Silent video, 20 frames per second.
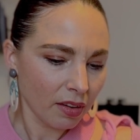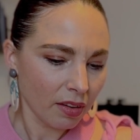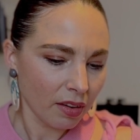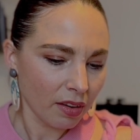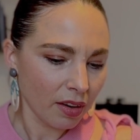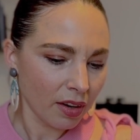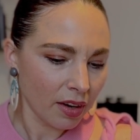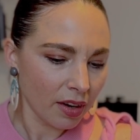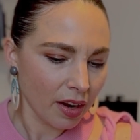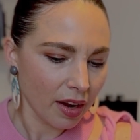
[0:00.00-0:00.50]

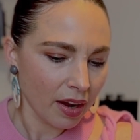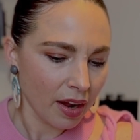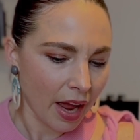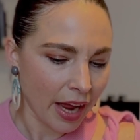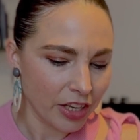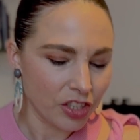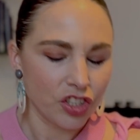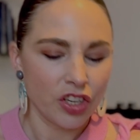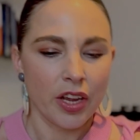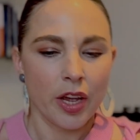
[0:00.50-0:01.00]
it
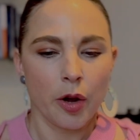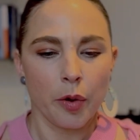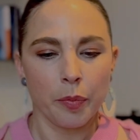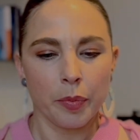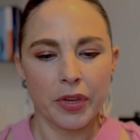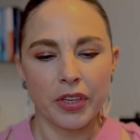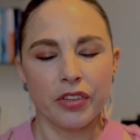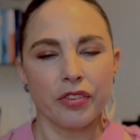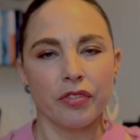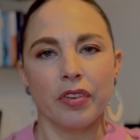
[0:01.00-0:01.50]
actually helped
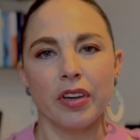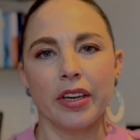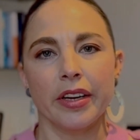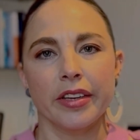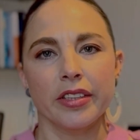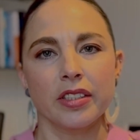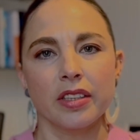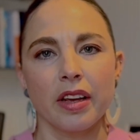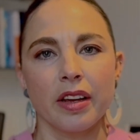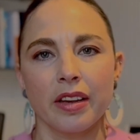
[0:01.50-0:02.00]
me to
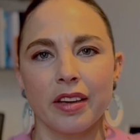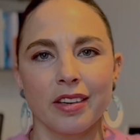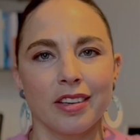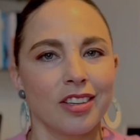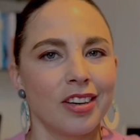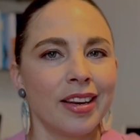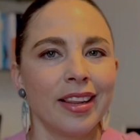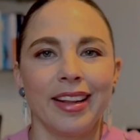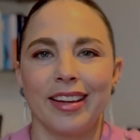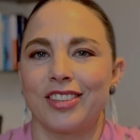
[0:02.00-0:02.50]
realise that I
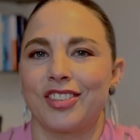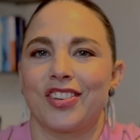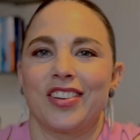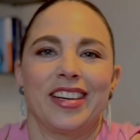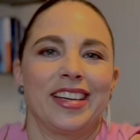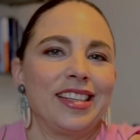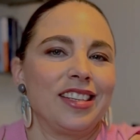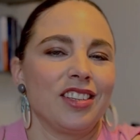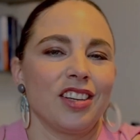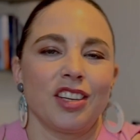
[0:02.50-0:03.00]
can
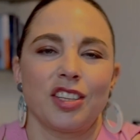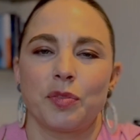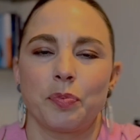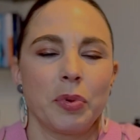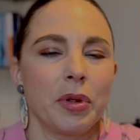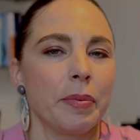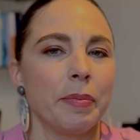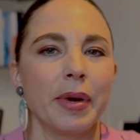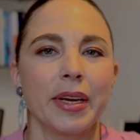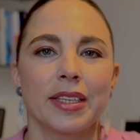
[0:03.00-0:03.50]
literally just
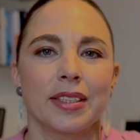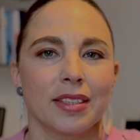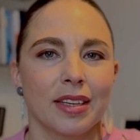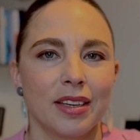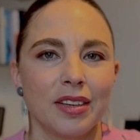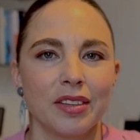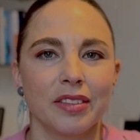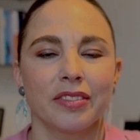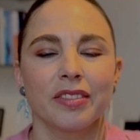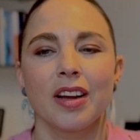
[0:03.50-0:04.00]
be
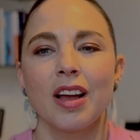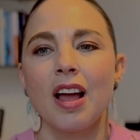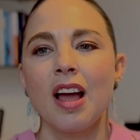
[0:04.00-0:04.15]
myself.